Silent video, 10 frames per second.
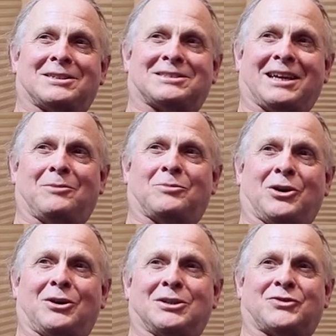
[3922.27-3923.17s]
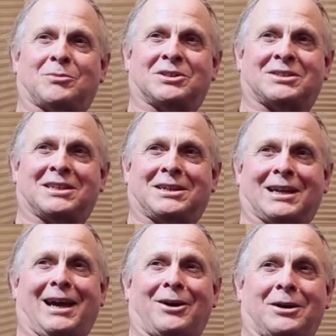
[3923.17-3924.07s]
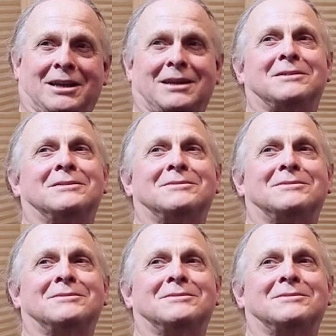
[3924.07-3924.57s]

let's say, emerge from the singularity